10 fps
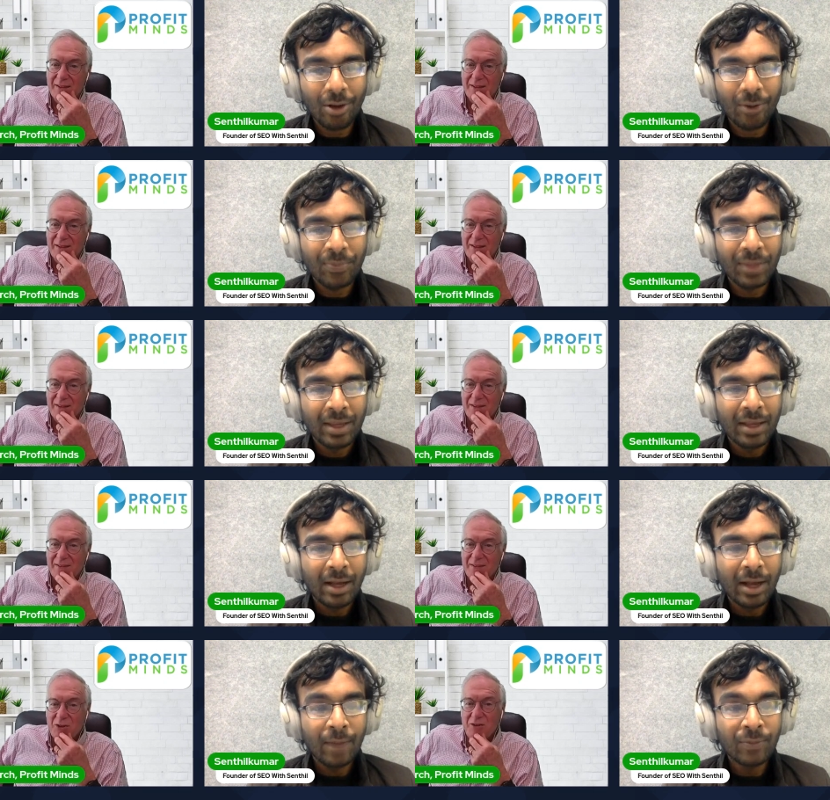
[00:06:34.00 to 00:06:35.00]
Speaker 1: along.
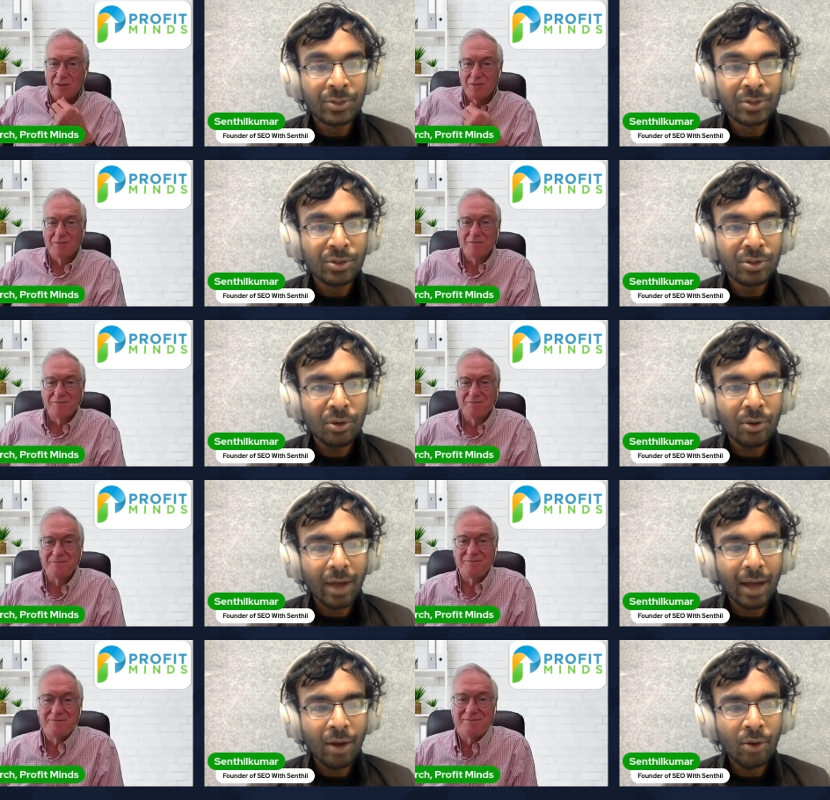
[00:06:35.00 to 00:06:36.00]
Sure. Do you
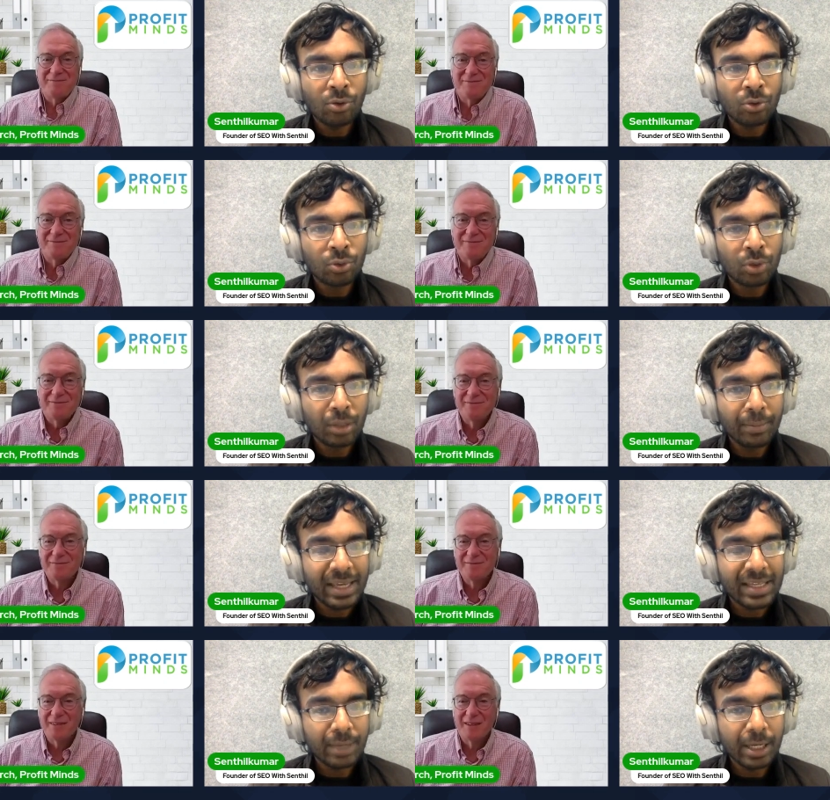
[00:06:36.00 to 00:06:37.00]
know how
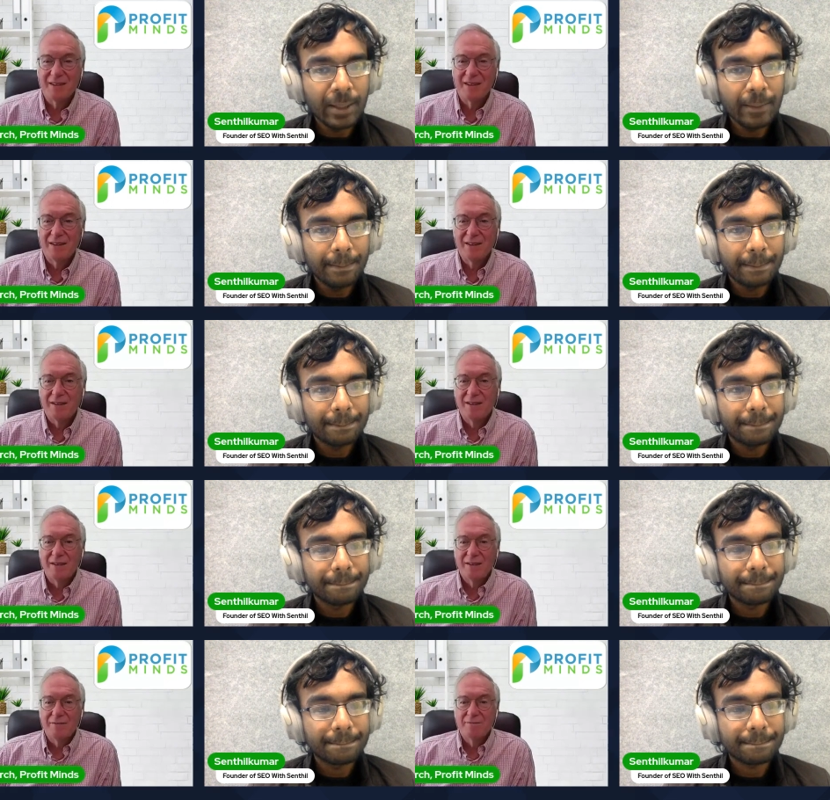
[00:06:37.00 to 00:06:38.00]
Google makes money?
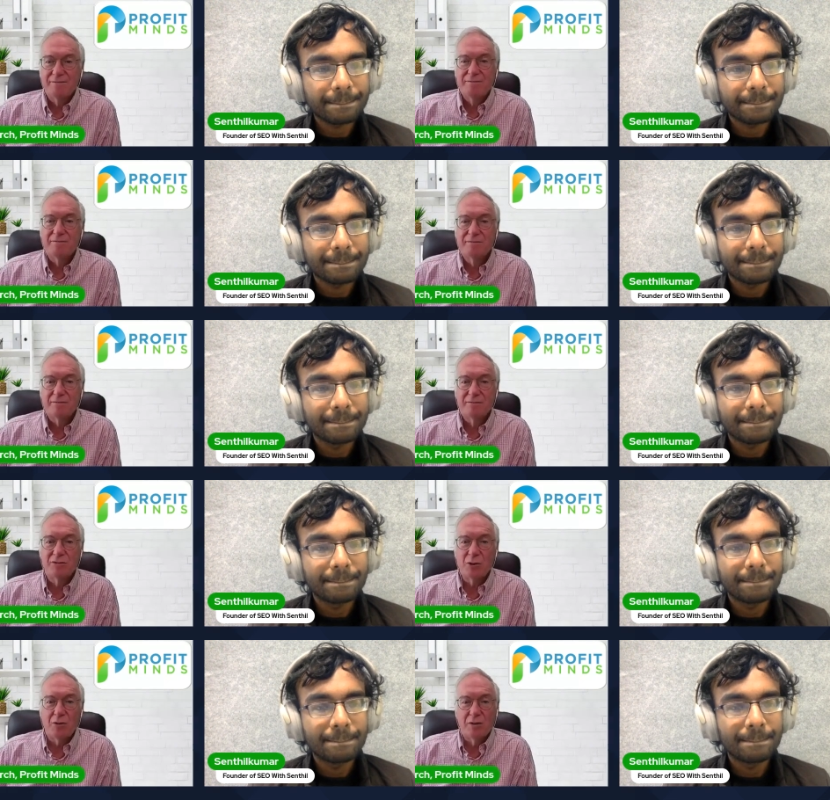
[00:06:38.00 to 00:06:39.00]

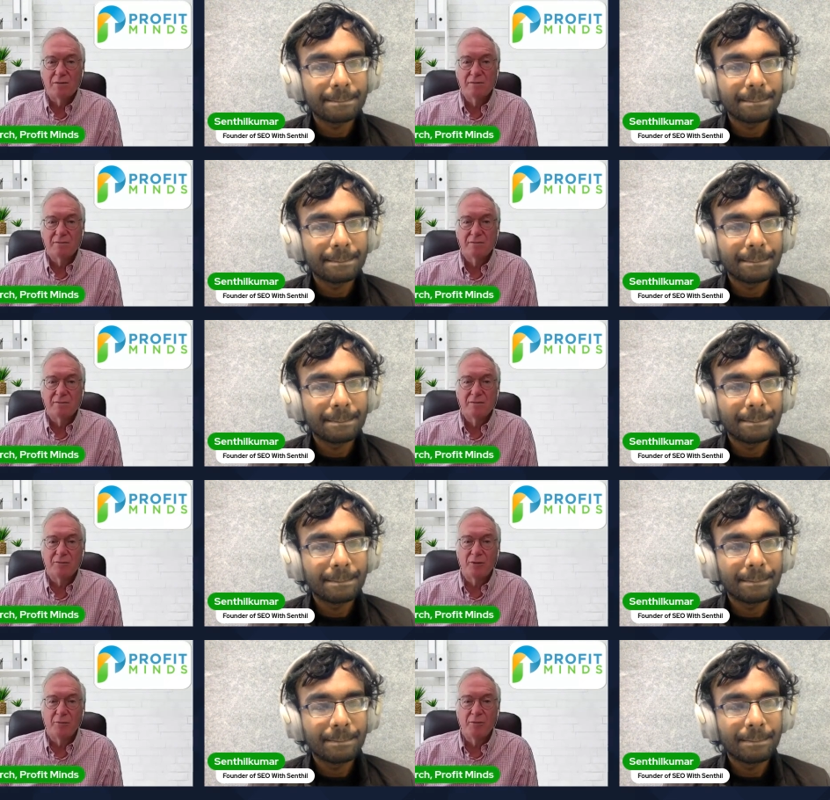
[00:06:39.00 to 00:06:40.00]
Speaker 2: Sure.
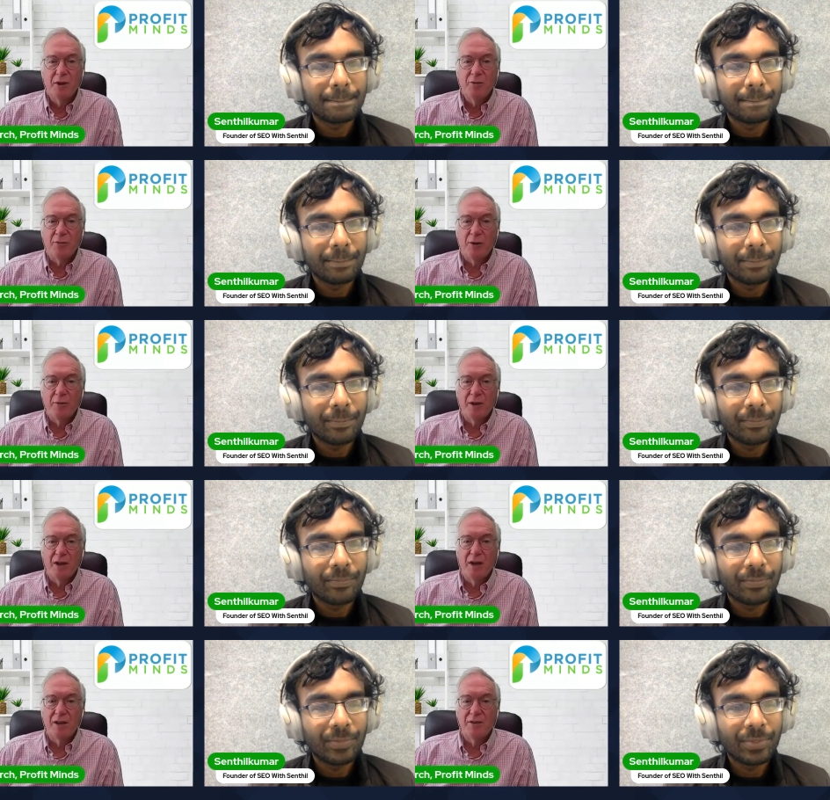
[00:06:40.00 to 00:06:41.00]
From
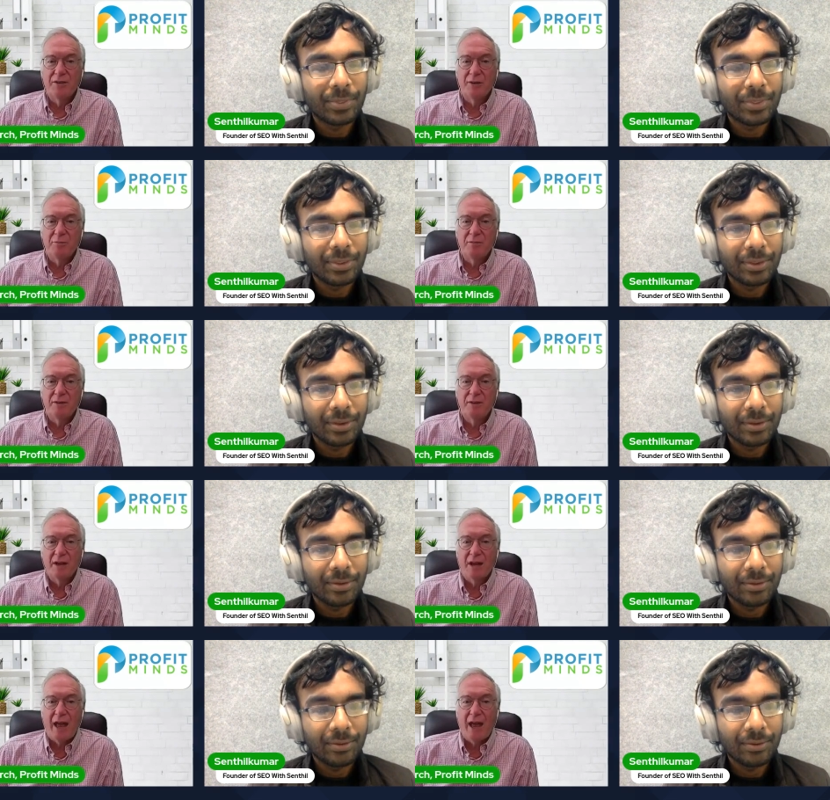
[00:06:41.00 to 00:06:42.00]

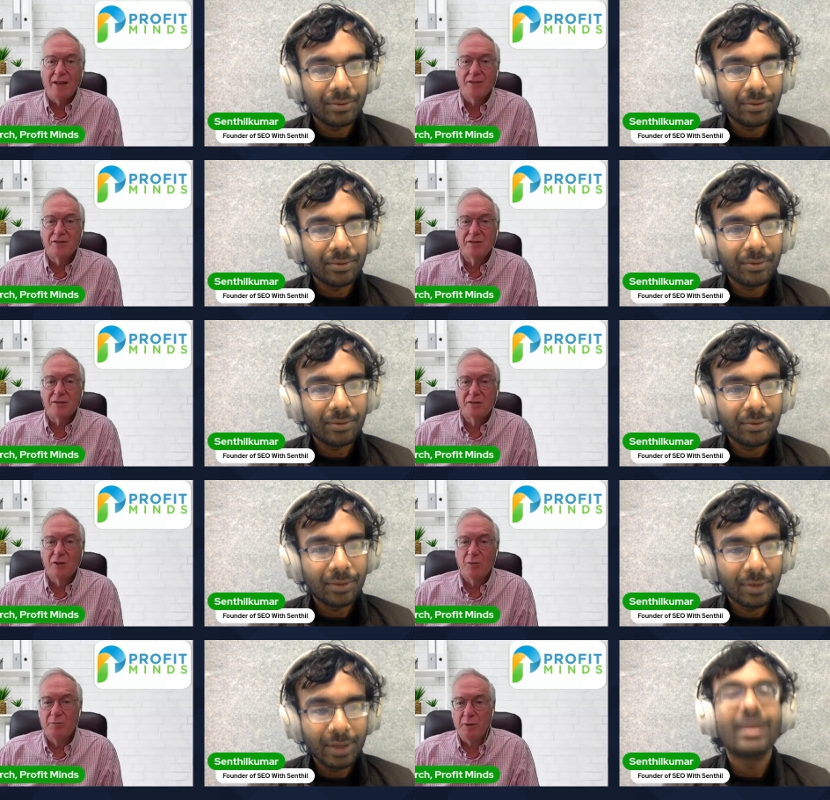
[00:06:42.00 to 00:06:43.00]
the ads, you
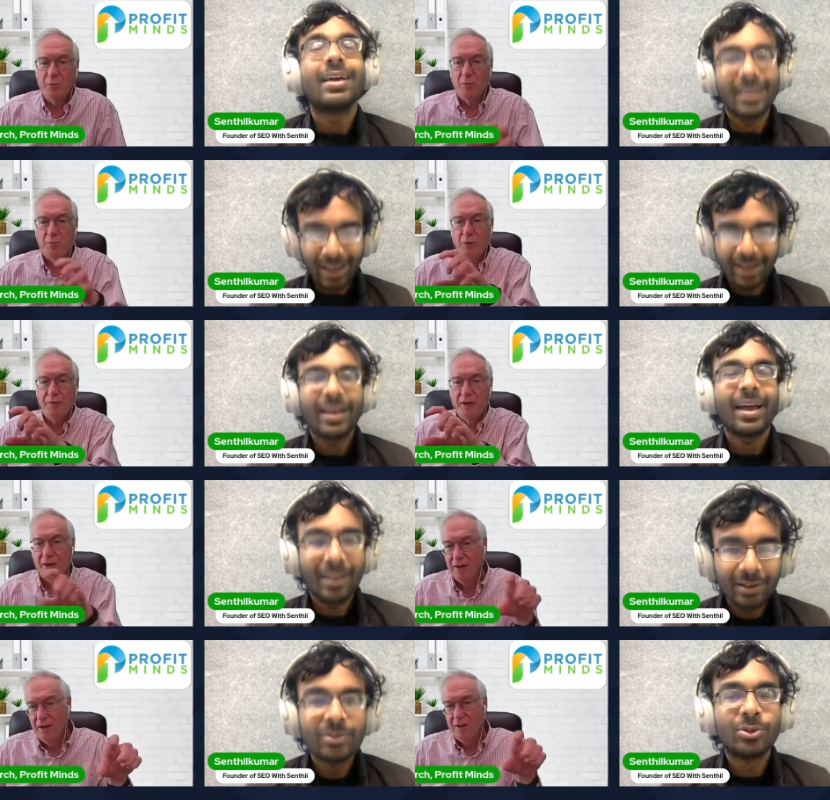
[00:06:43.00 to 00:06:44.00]
know, people put
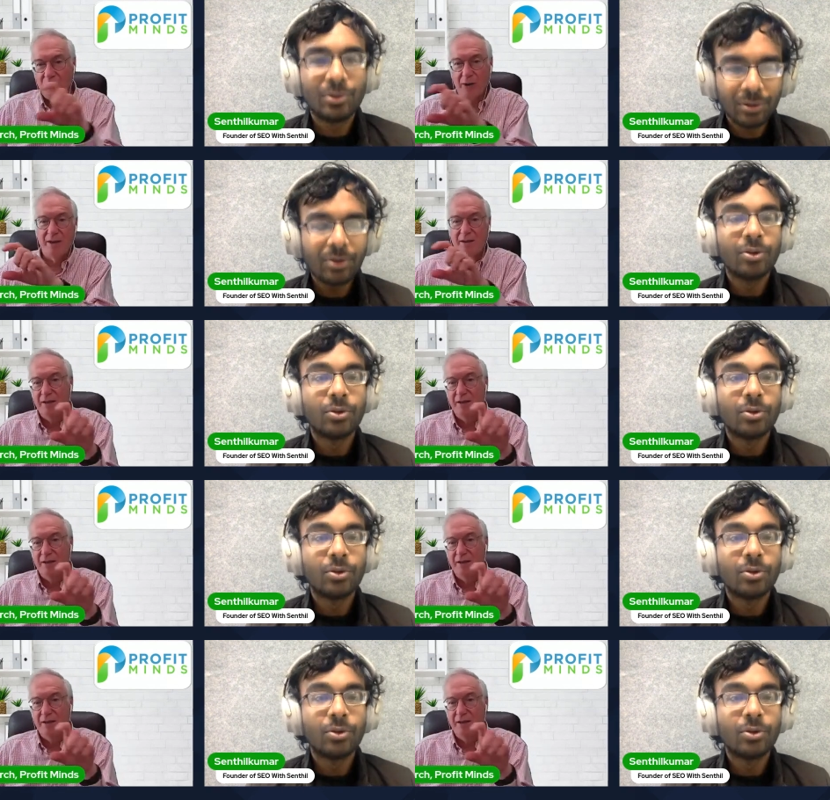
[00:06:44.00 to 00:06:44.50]
the right.